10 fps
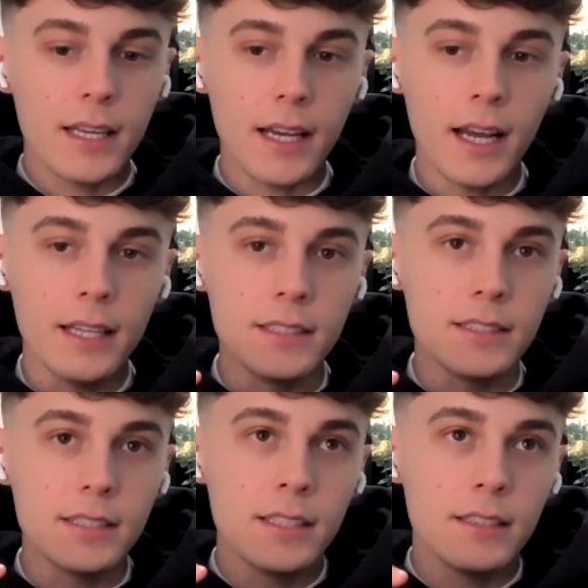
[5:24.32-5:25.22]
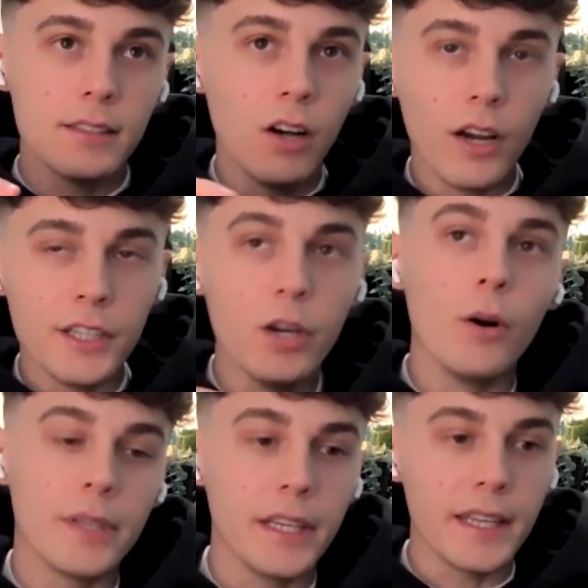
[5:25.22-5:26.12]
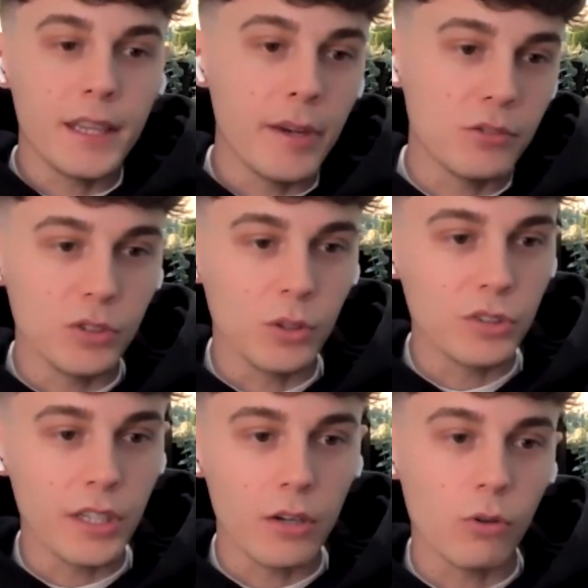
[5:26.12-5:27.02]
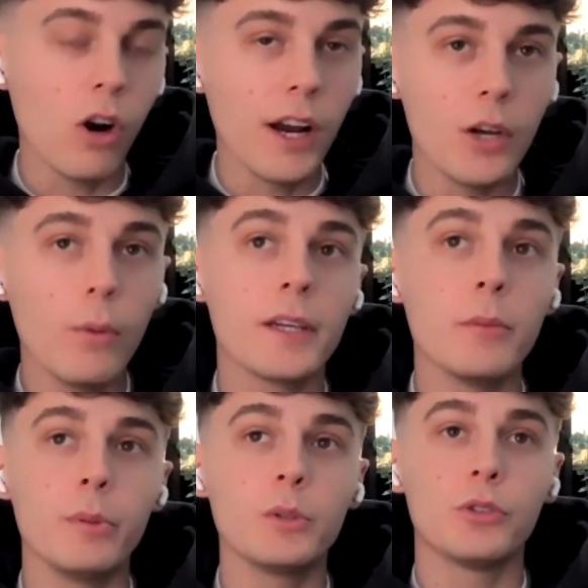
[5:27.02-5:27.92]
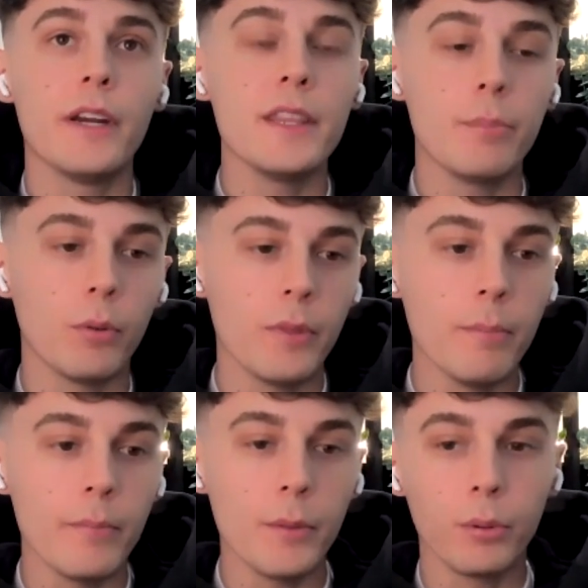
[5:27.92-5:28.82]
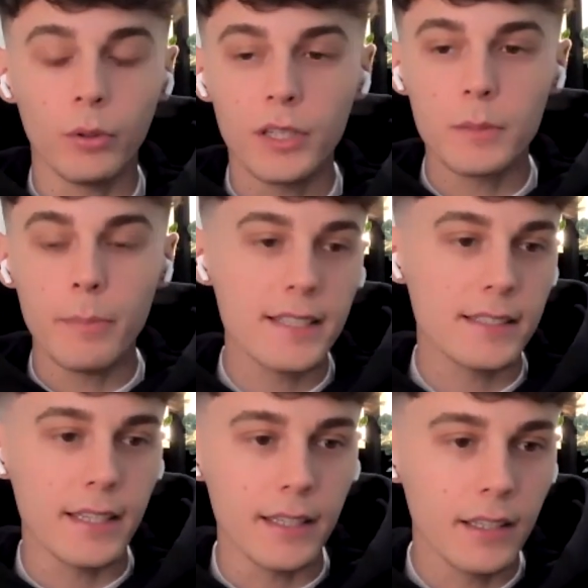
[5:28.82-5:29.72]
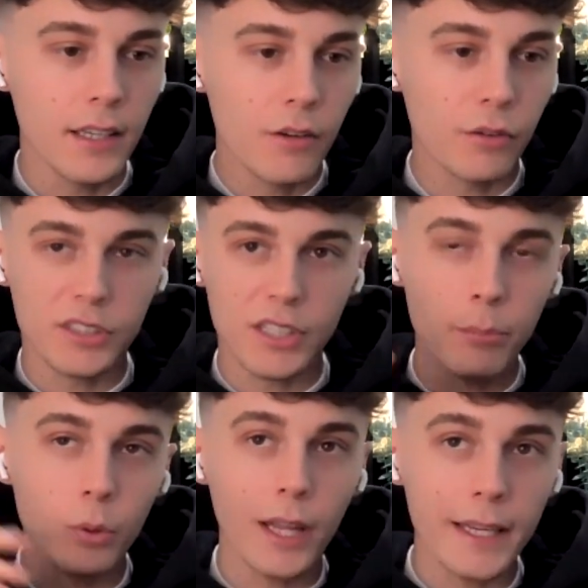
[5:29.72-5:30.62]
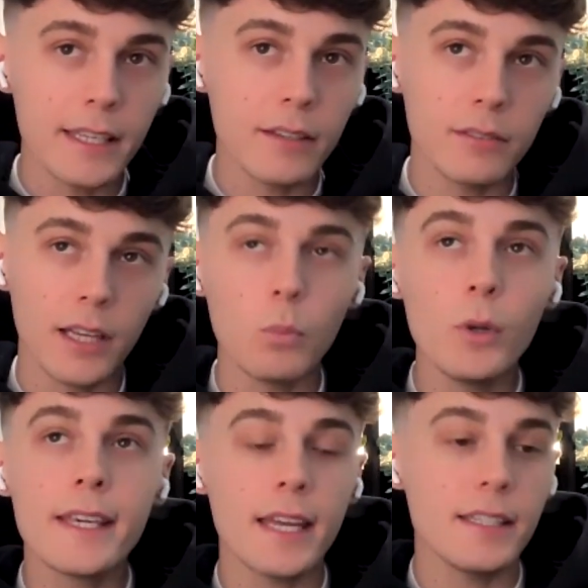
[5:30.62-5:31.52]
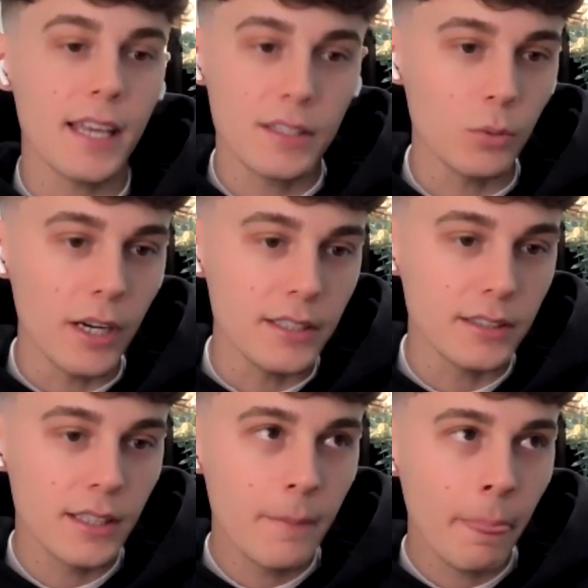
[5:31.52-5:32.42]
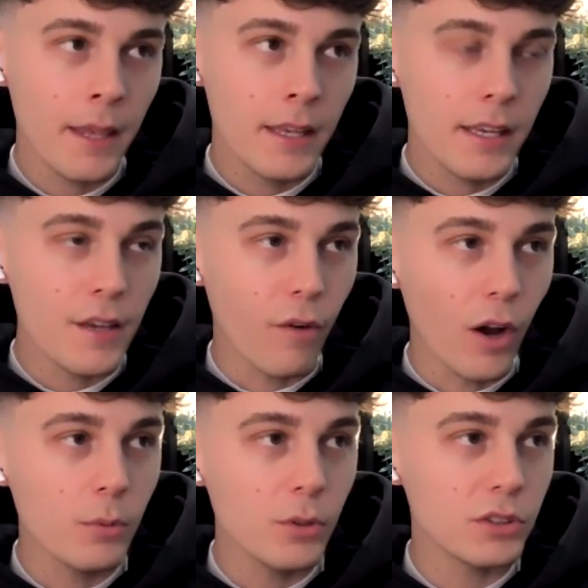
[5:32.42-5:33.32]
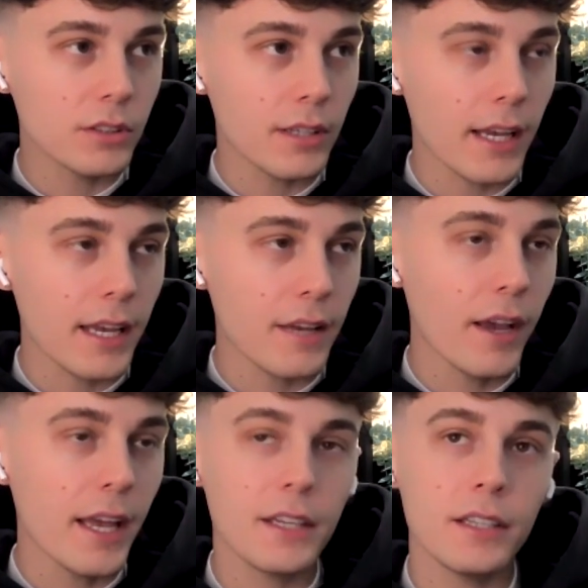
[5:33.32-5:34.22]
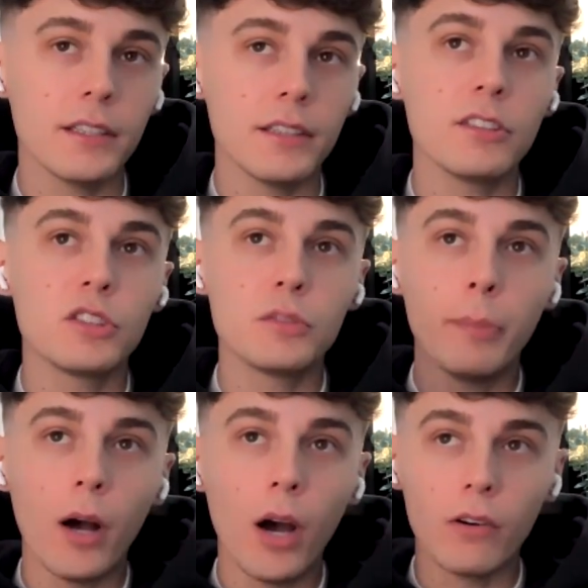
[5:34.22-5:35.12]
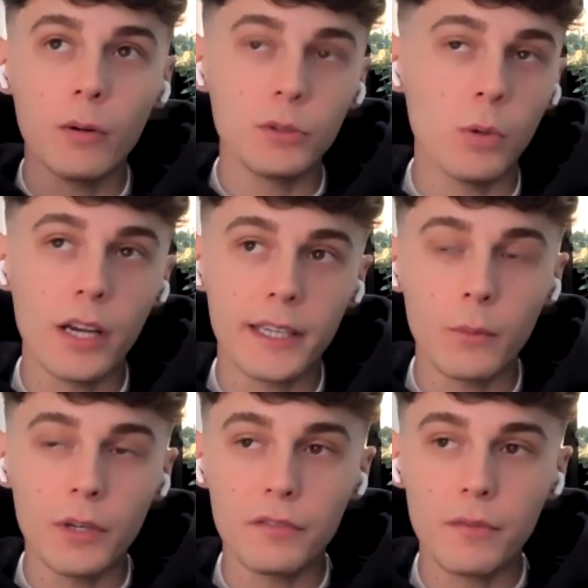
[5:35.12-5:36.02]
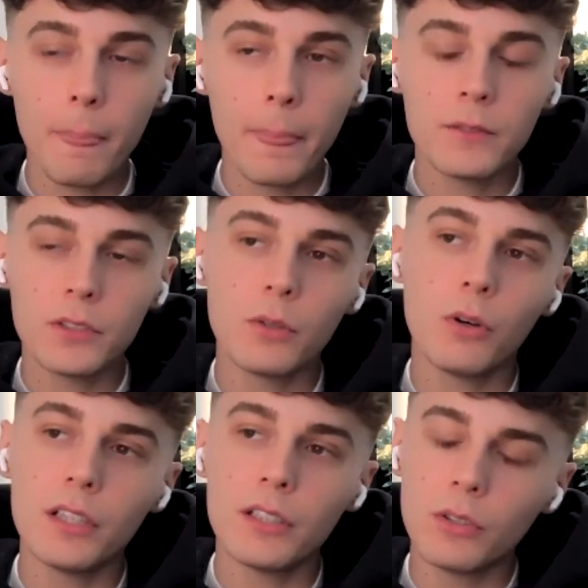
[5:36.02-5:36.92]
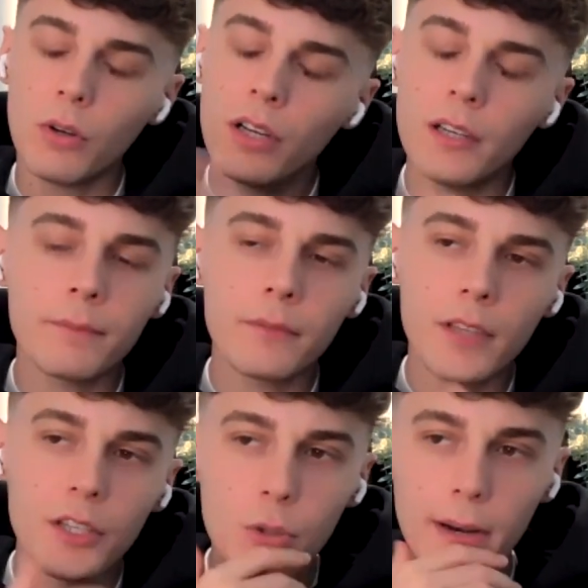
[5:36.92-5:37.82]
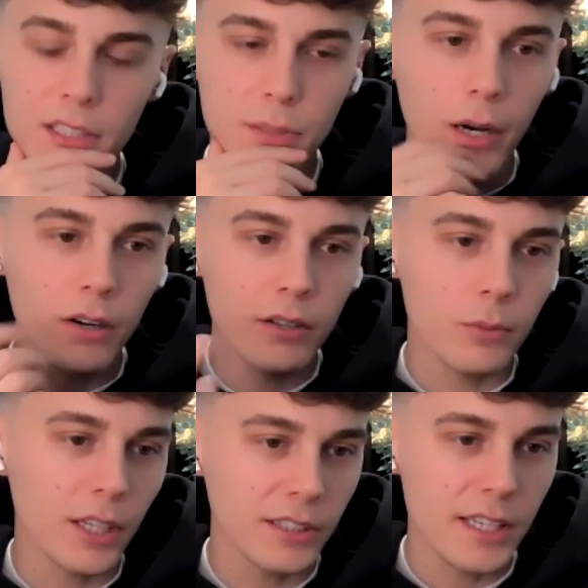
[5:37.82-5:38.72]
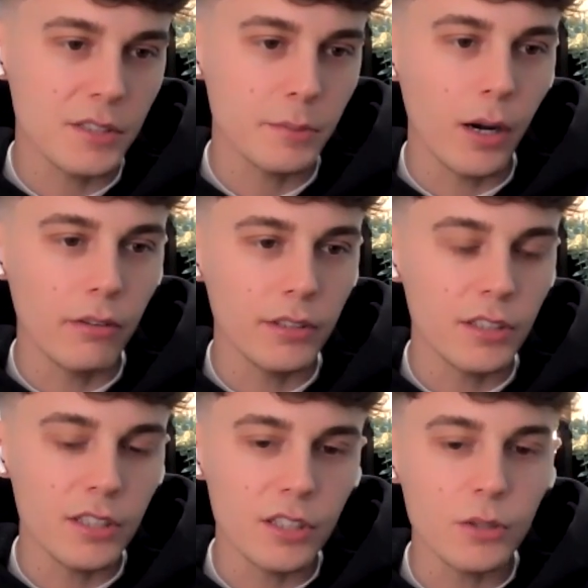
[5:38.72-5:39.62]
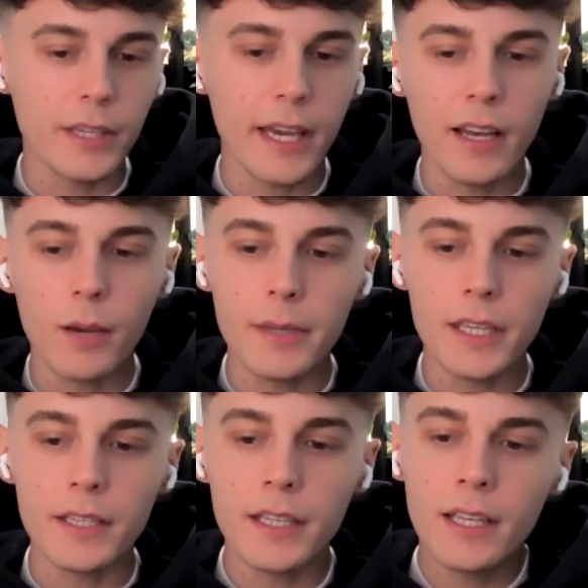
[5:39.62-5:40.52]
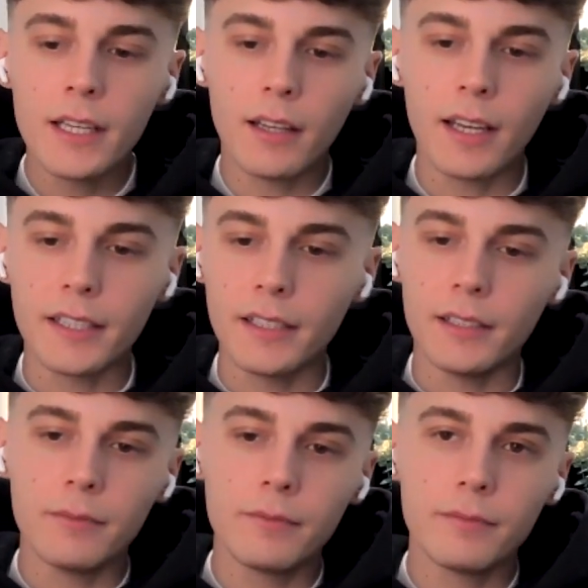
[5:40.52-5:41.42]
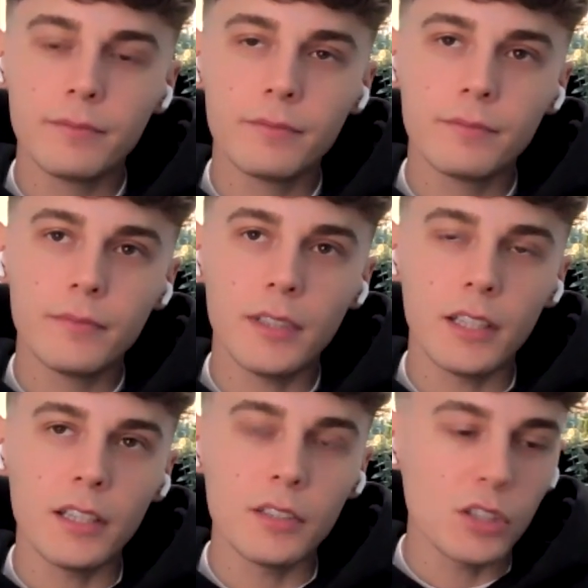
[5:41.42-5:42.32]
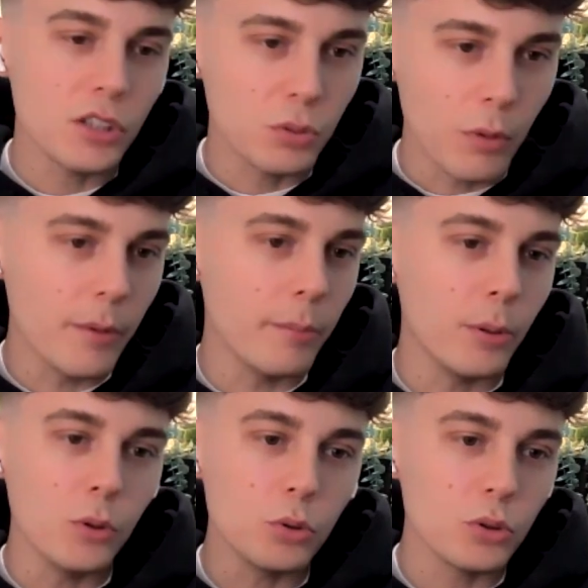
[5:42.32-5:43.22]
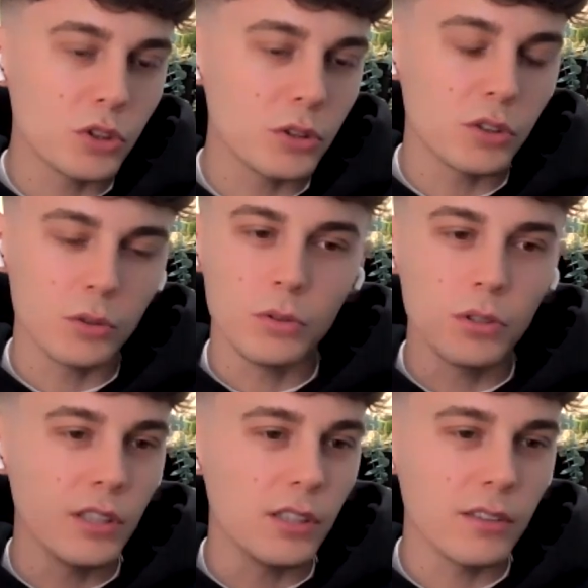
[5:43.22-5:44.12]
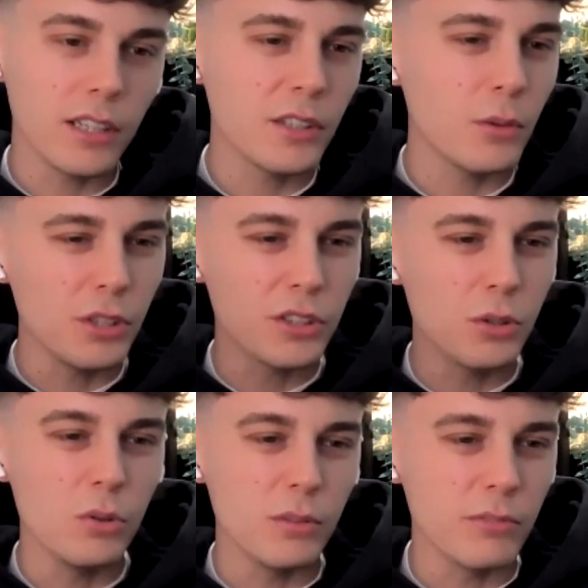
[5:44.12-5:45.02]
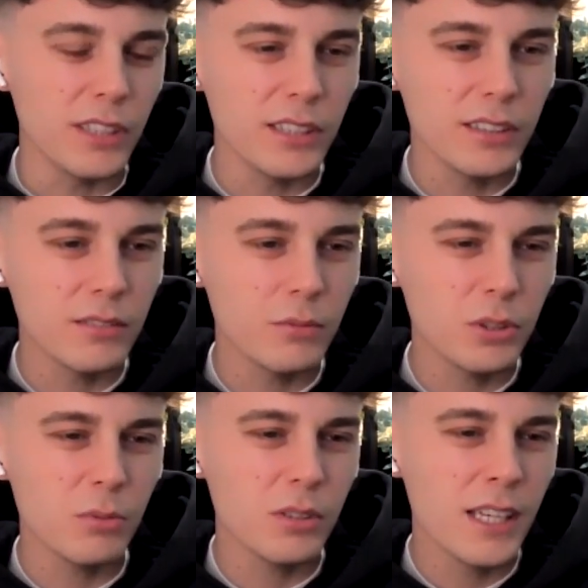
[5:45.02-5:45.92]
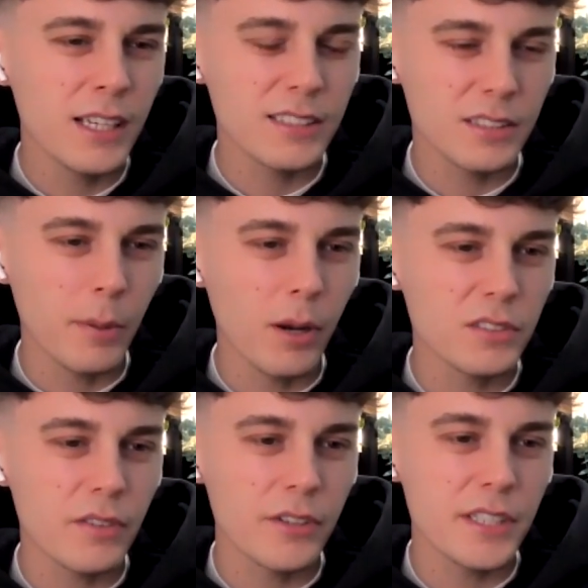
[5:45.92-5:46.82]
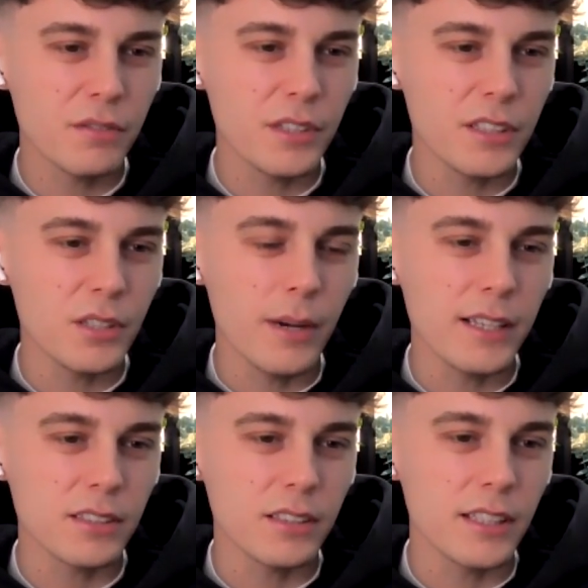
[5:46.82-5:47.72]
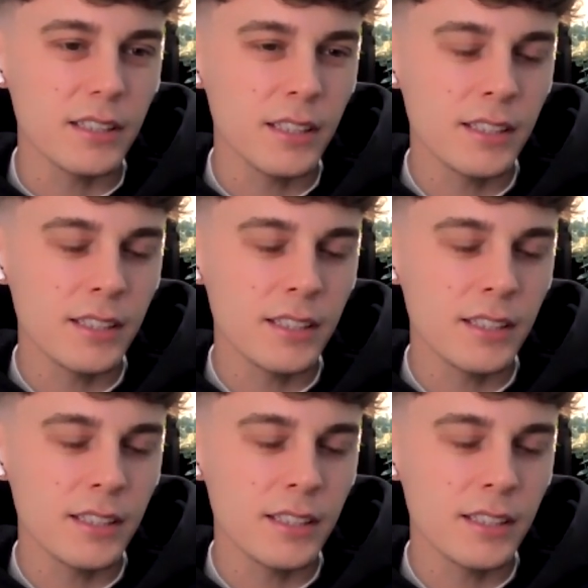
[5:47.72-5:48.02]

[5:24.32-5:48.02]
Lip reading: and I know I'm going to get the best results here, or I know I can portray the product best here. For example, like weekend getaways. If I had a spa I was working with, not a US spa. When I say spa in the UK, I mean like a swimming pool, sauna. I don't know what you'd call them really. Because spas are very different in the US, aren't they?